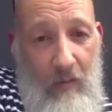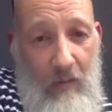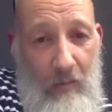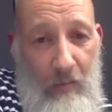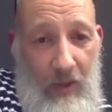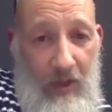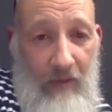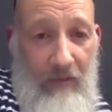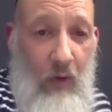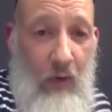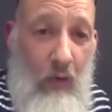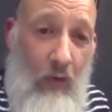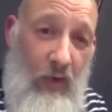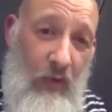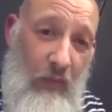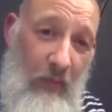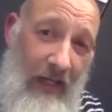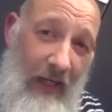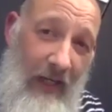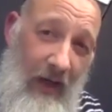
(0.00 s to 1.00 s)
But of course,
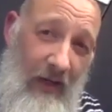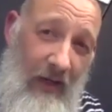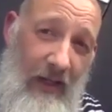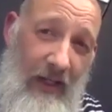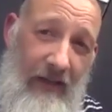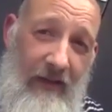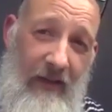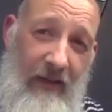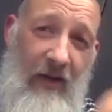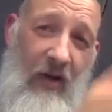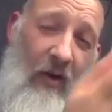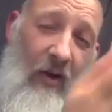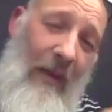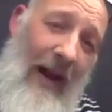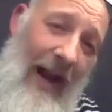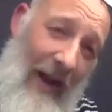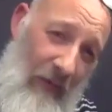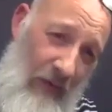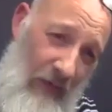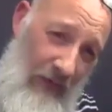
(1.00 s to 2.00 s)
we kind of need to come
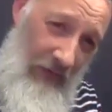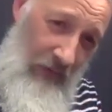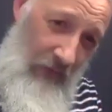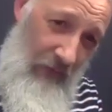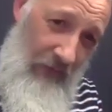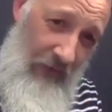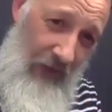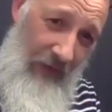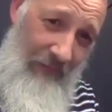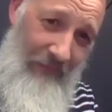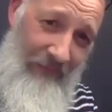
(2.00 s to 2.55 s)
out of all the